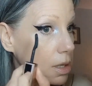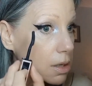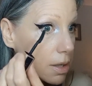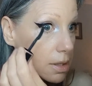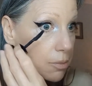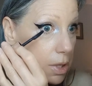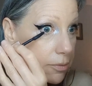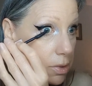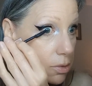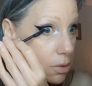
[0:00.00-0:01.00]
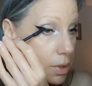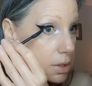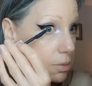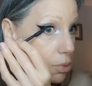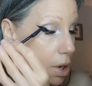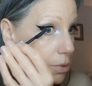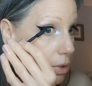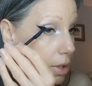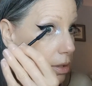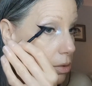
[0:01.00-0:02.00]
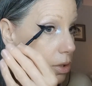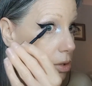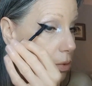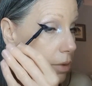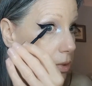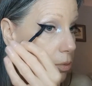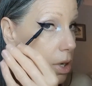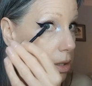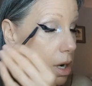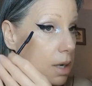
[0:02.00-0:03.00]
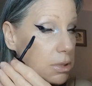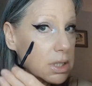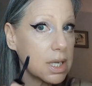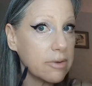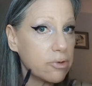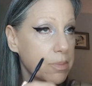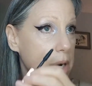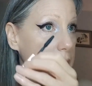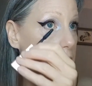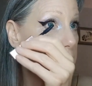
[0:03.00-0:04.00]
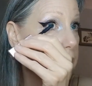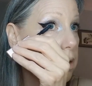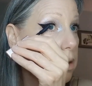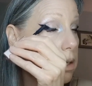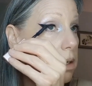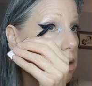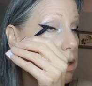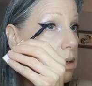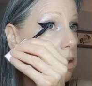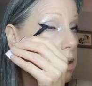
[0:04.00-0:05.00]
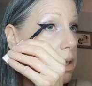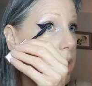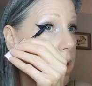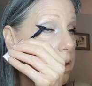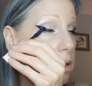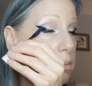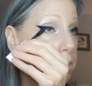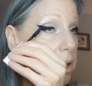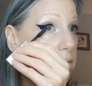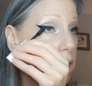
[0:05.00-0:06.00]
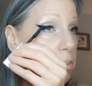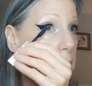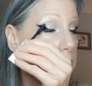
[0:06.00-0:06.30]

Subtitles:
Not that whatever you do isn't properly. You can do whatever you want. I'm just saying for my eye. And I'm giving you